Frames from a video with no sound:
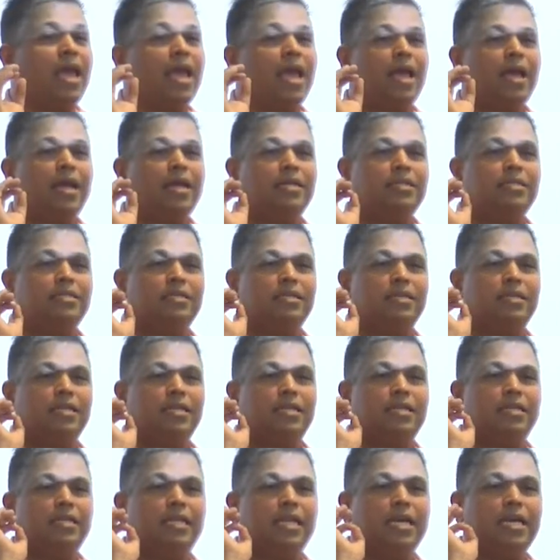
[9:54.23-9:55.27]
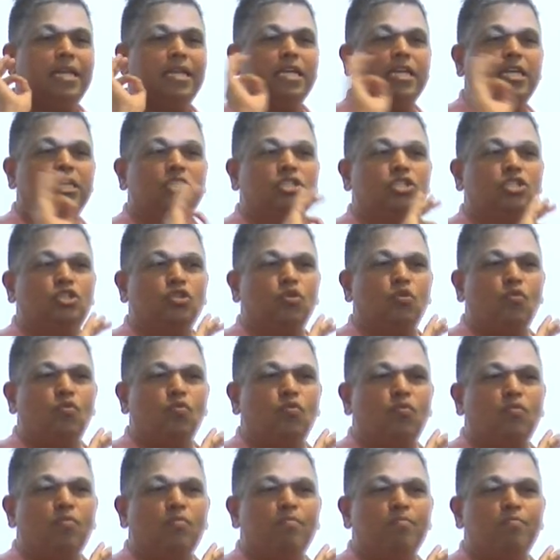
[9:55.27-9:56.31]
and there is
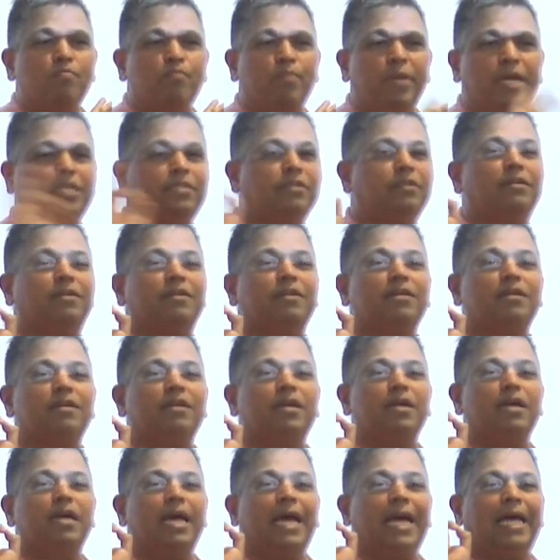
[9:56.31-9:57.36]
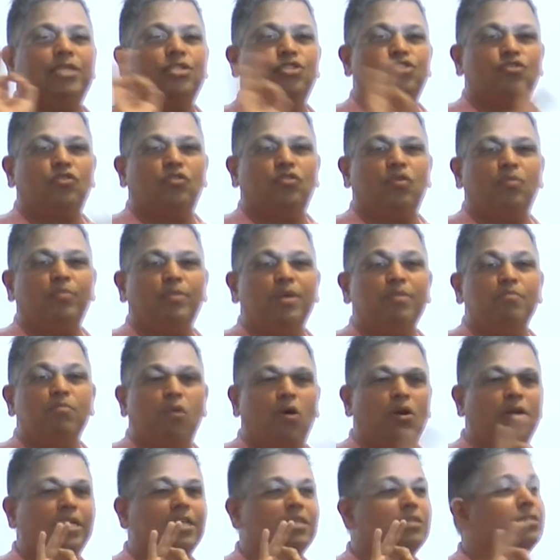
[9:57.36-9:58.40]
no better astronomy
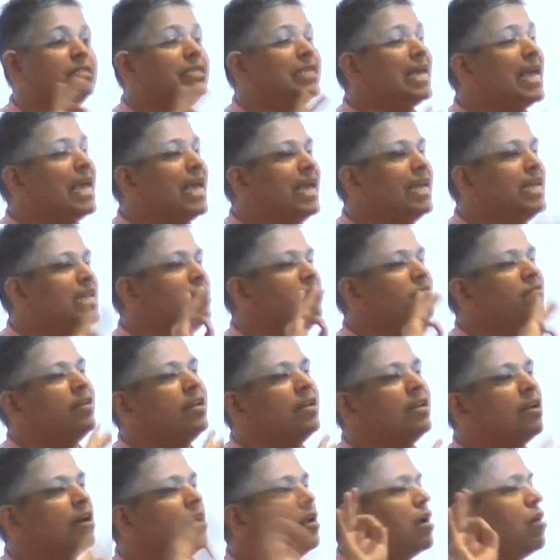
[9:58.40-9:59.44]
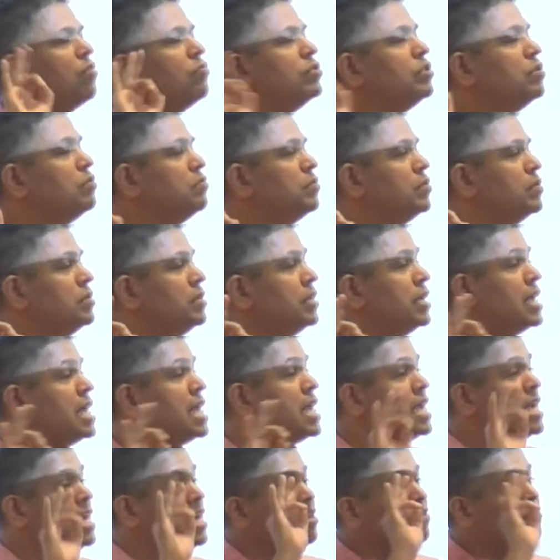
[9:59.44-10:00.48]
models anywhere around the world,
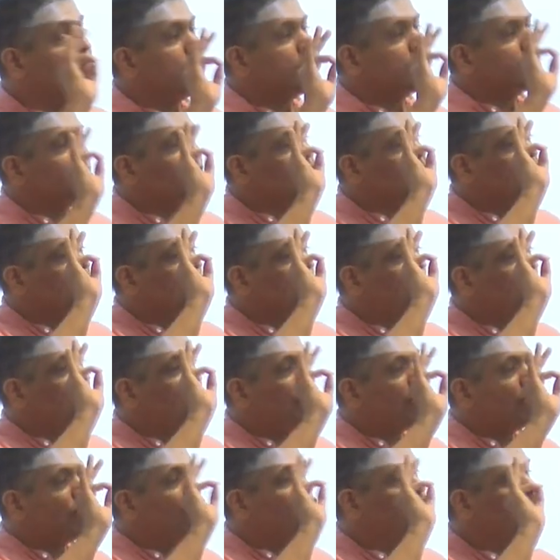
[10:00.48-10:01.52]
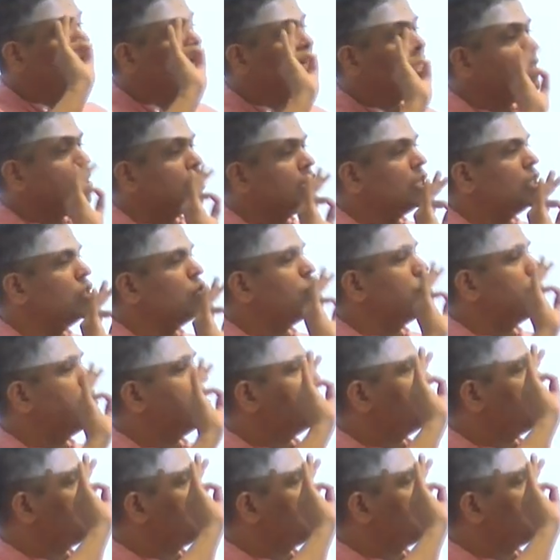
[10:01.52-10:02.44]
even when you include